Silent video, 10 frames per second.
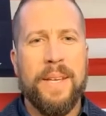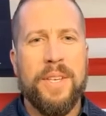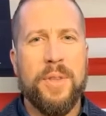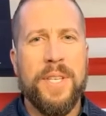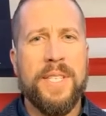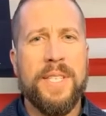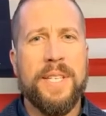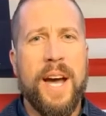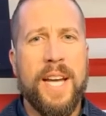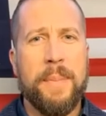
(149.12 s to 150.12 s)
So this is a
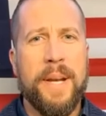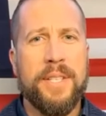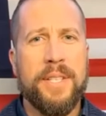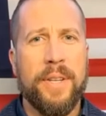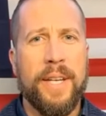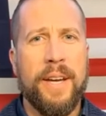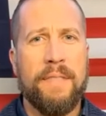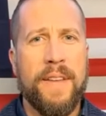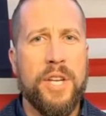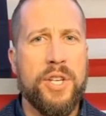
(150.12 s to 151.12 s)
document. It's called
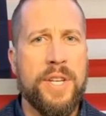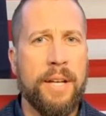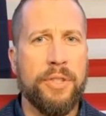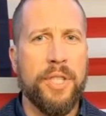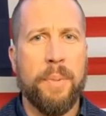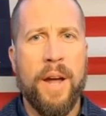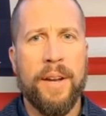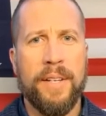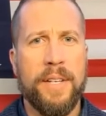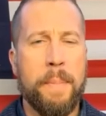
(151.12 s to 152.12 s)
a finished intelligence
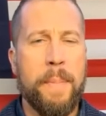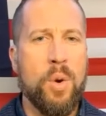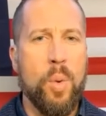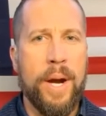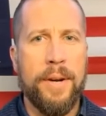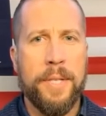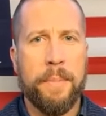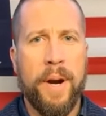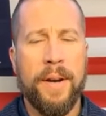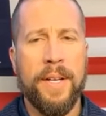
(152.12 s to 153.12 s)
product, the Bain Awareness
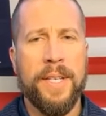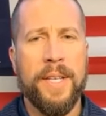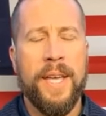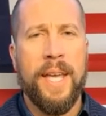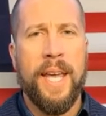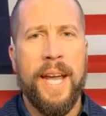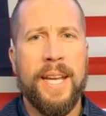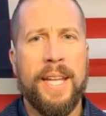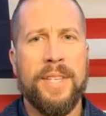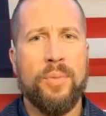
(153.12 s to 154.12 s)
product.
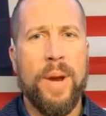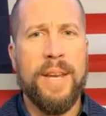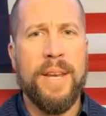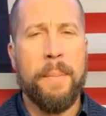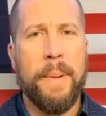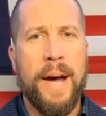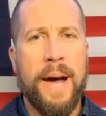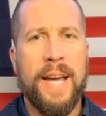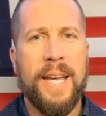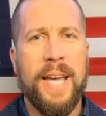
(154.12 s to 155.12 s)
And it's written
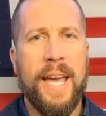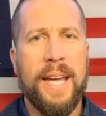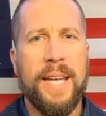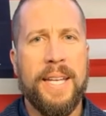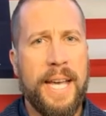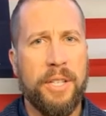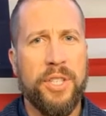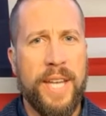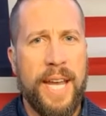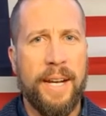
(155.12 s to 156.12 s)
by a
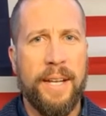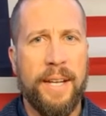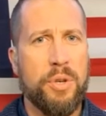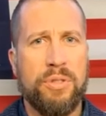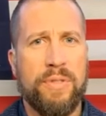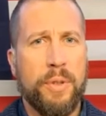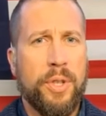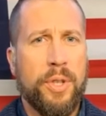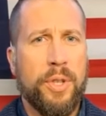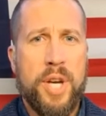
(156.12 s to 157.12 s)
intelligence analyst whose
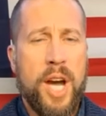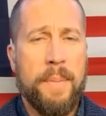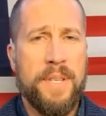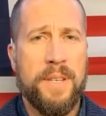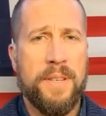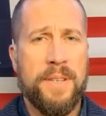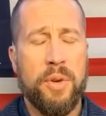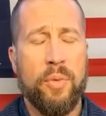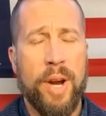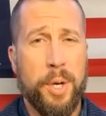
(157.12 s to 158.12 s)
full-time job is to
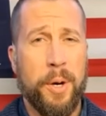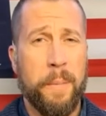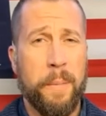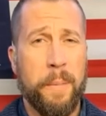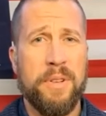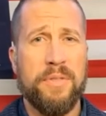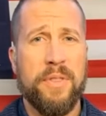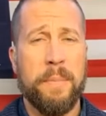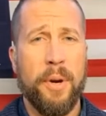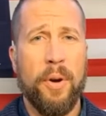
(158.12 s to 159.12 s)
essentially write term papers for
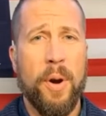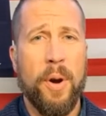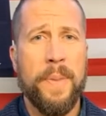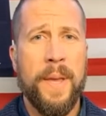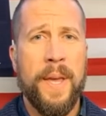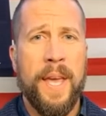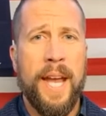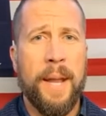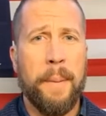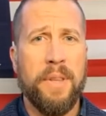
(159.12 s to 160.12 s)
the Bureau
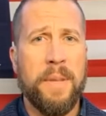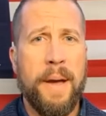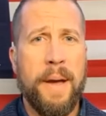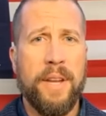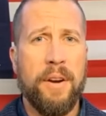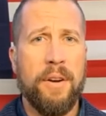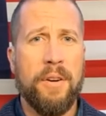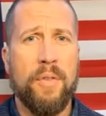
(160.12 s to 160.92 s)
and put them out there